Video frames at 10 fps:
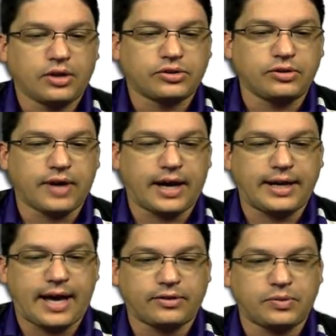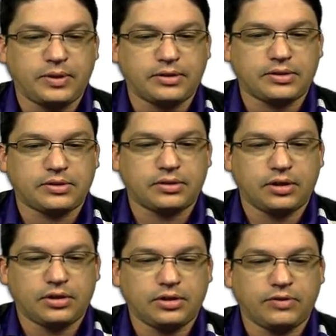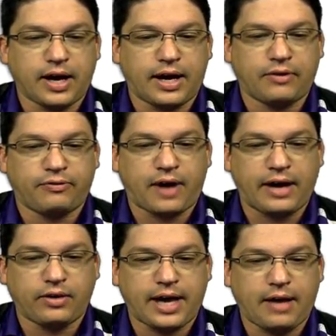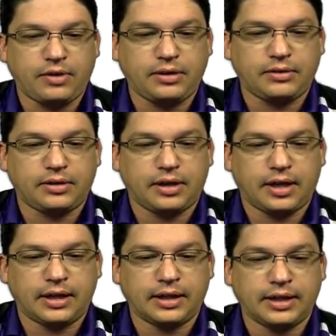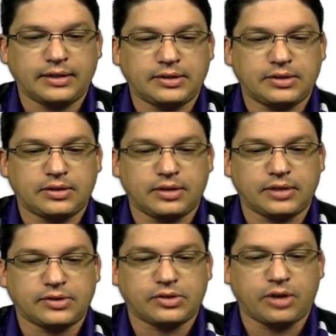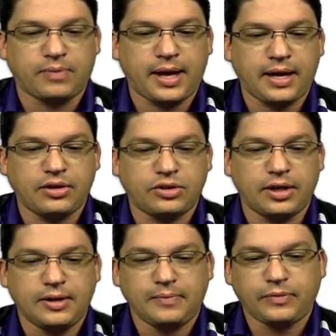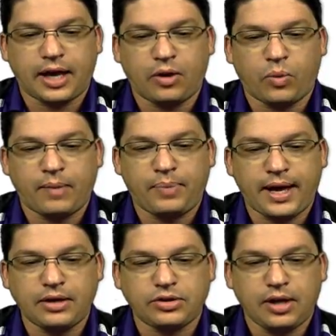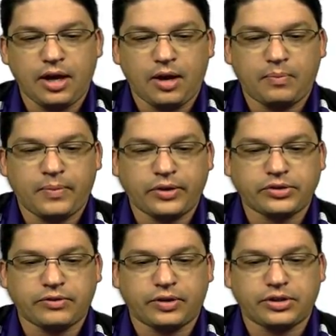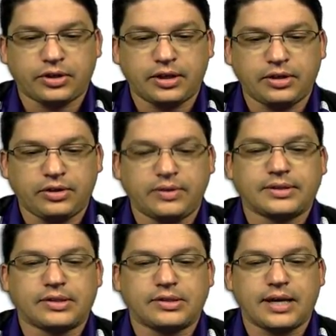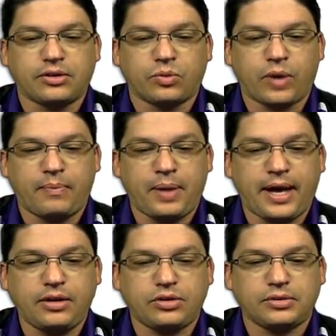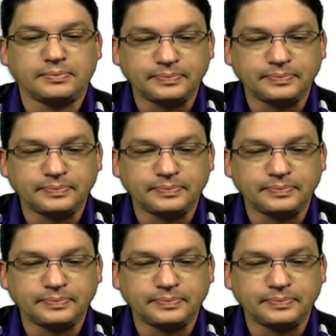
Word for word: So you've got announcements, you've got a file cabinet, a list, a start page, and a web page. Most of what you're going to do is a standard web page.